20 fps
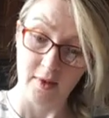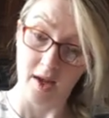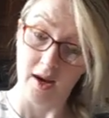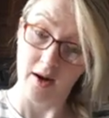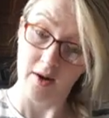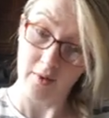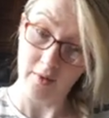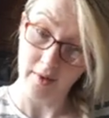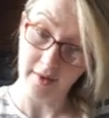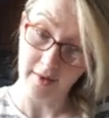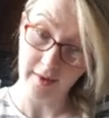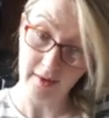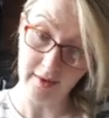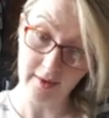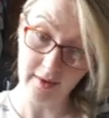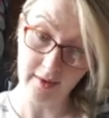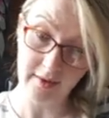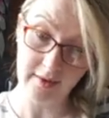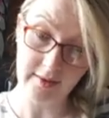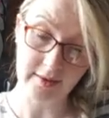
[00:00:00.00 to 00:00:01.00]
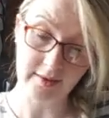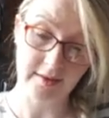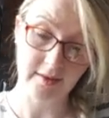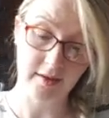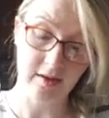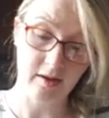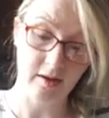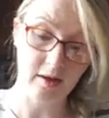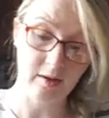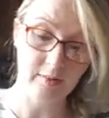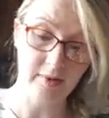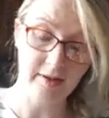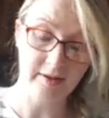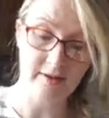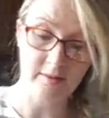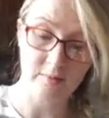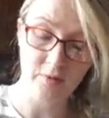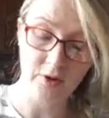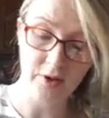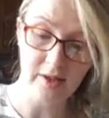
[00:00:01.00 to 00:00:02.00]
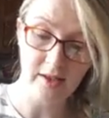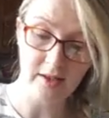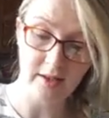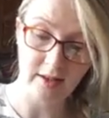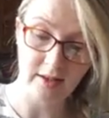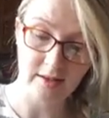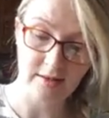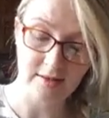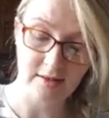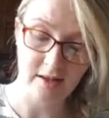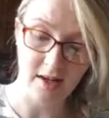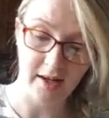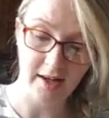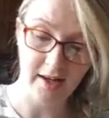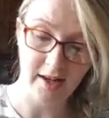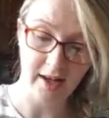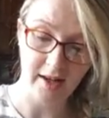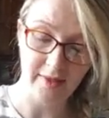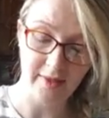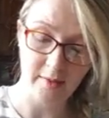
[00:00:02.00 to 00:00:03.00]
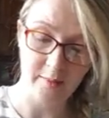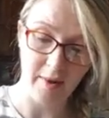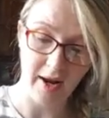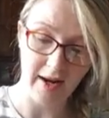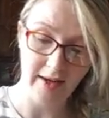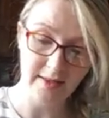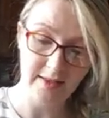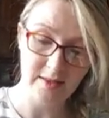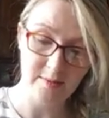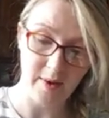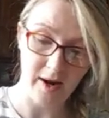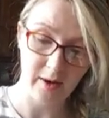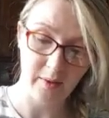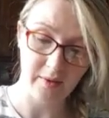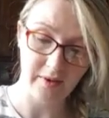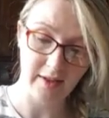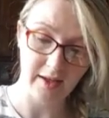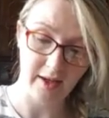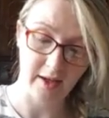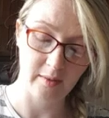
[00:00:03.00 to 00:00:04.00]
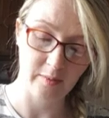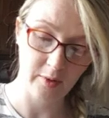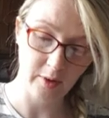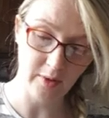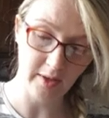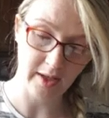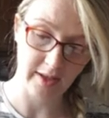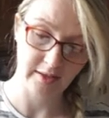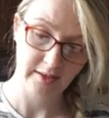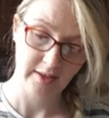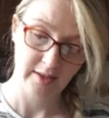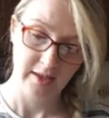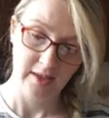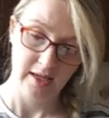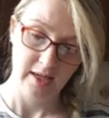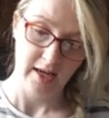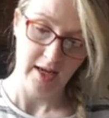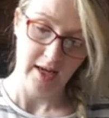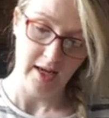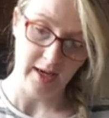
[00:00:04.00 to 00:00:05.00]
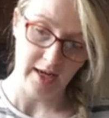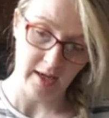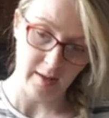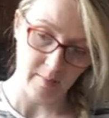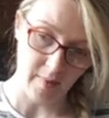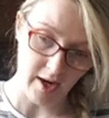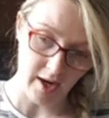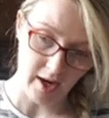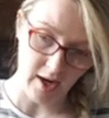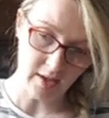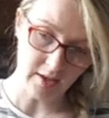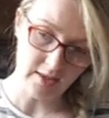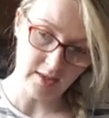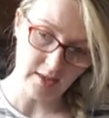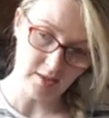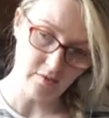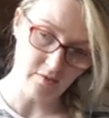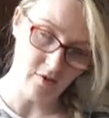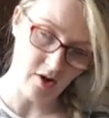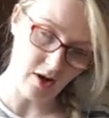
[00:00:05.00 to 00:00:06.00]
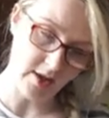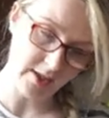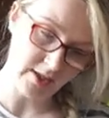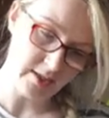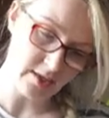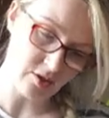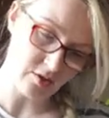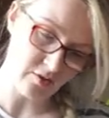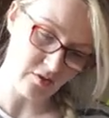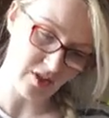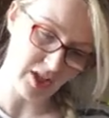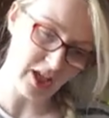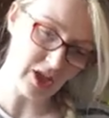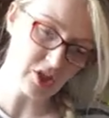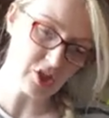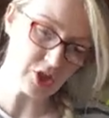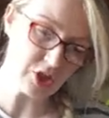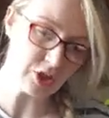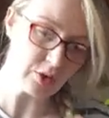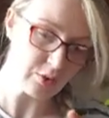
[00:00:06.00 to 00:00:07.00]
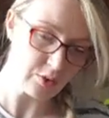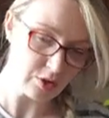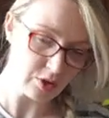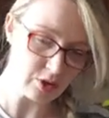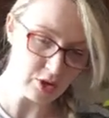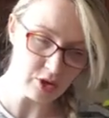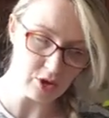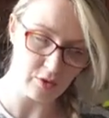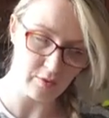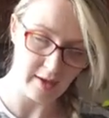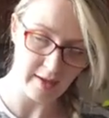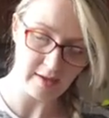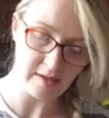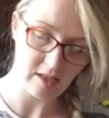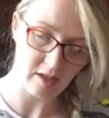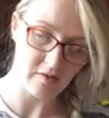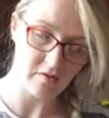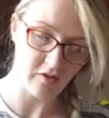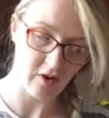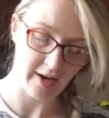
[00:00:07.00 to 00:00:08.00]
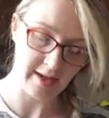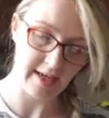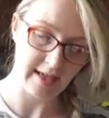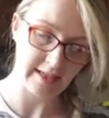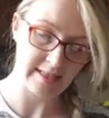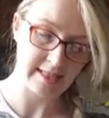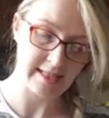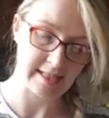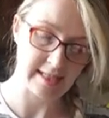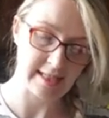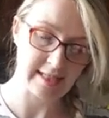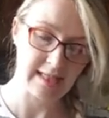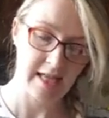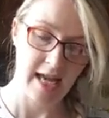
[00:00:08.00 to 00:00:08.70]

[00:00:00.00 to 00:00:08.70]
Okay, all about the money and kind of getting the balance back with the Almula. Lots of kind of issues surrounding finances.